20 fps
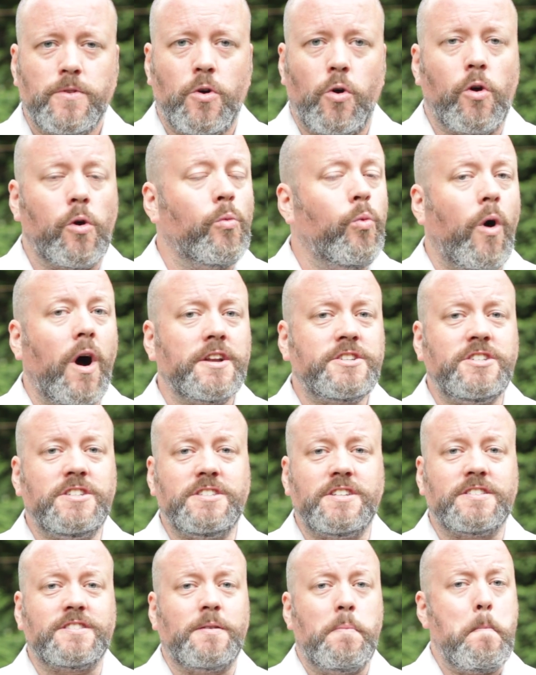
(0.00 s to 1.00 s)
or watch it
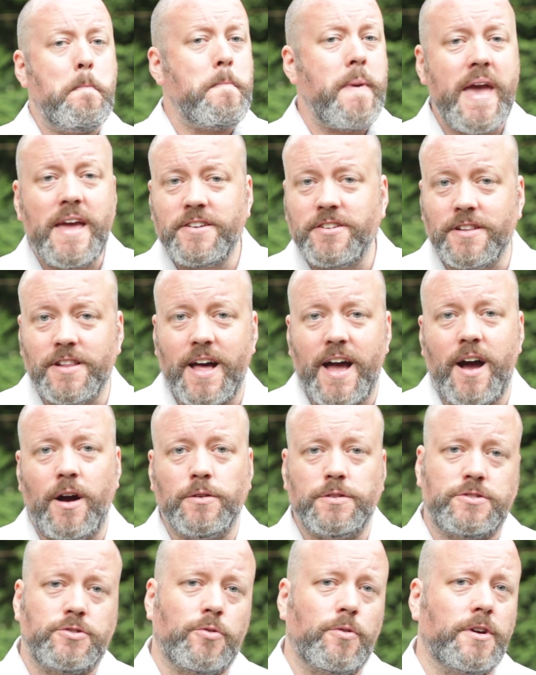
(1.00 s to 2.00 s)
dismantle a
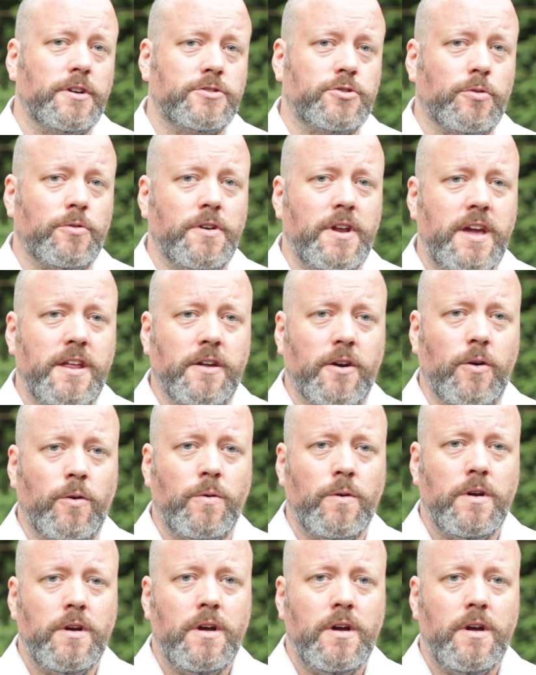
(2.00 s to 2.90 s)
house during a tornado,